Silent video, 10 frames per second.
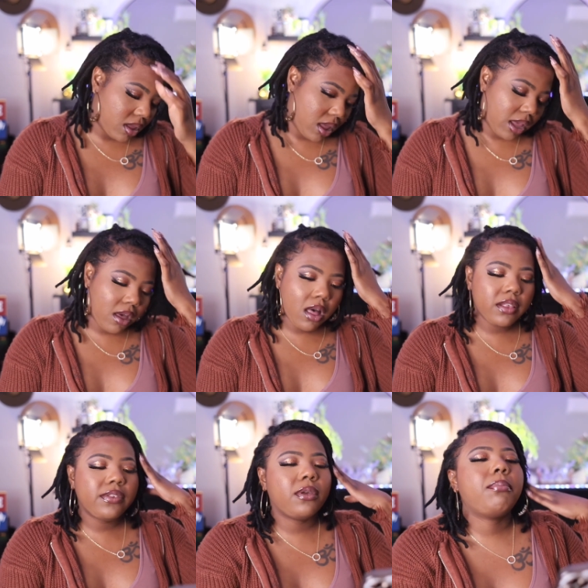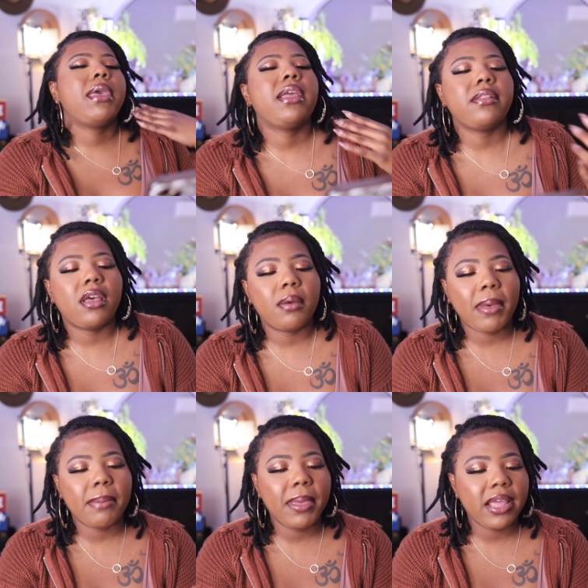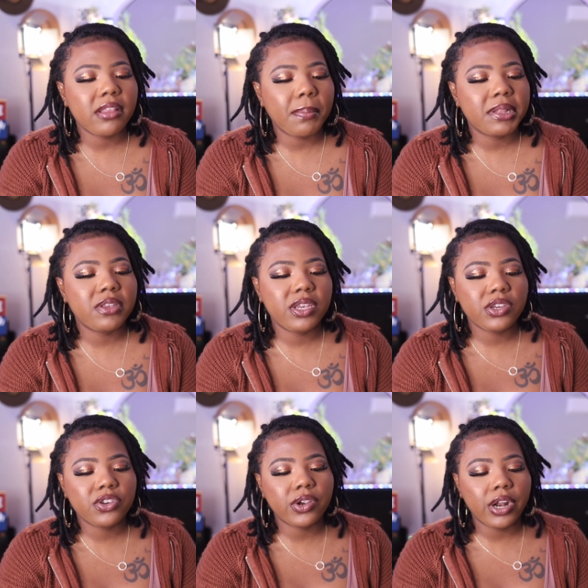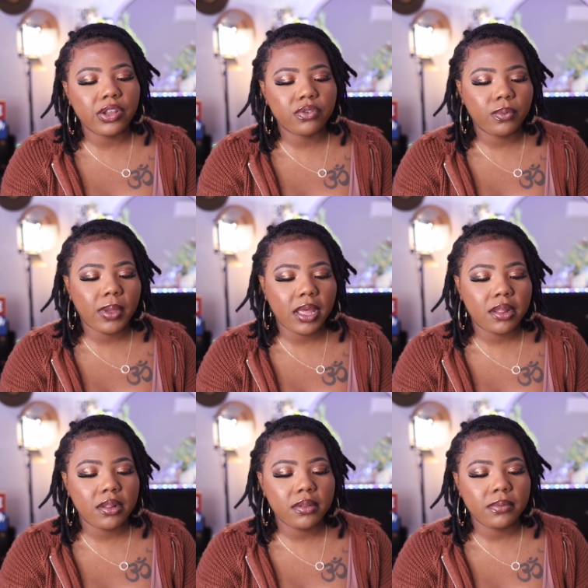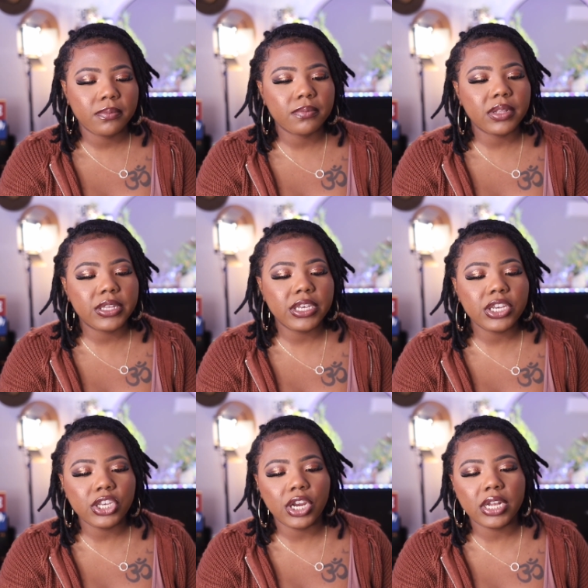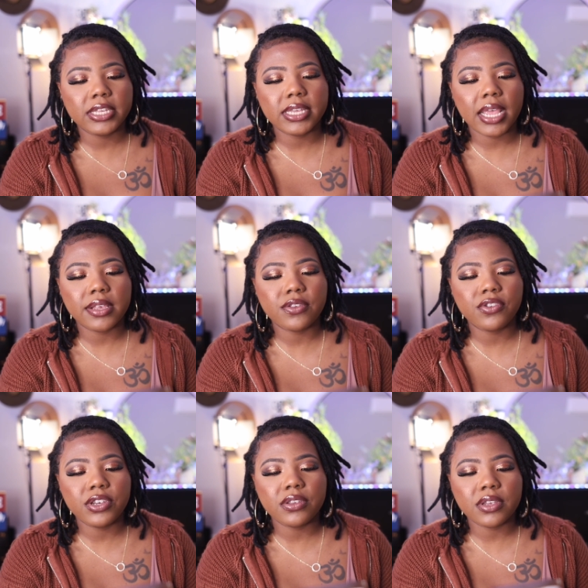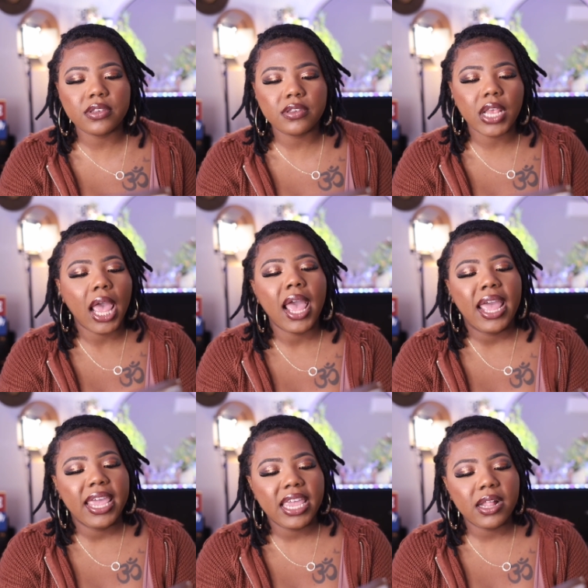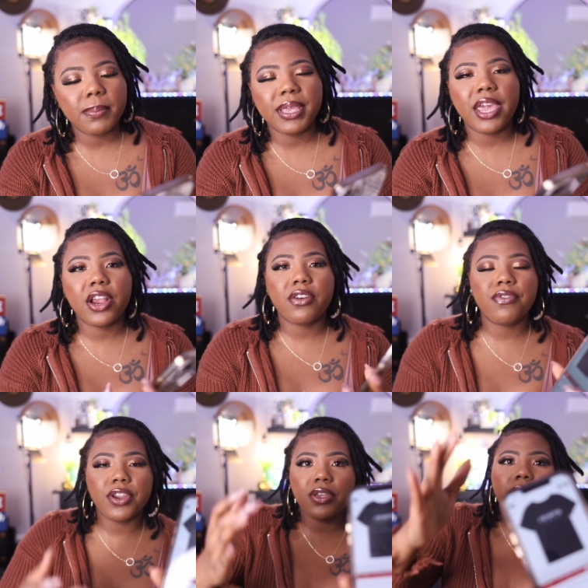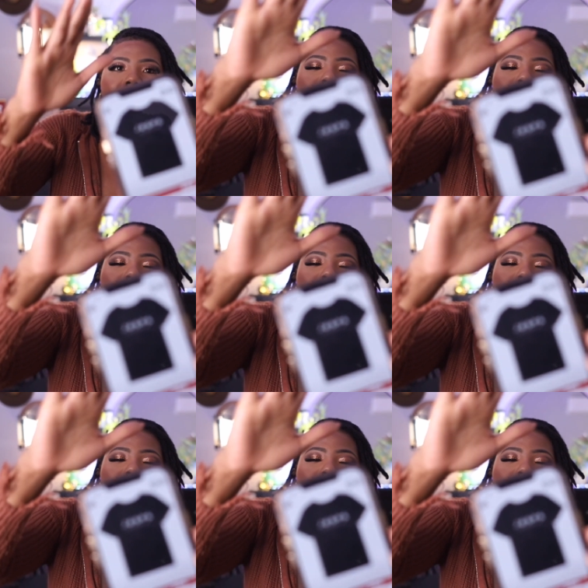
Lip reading: I also picked up a t-shirt as well. the t-shirt says, Jesus, he'll be here for you.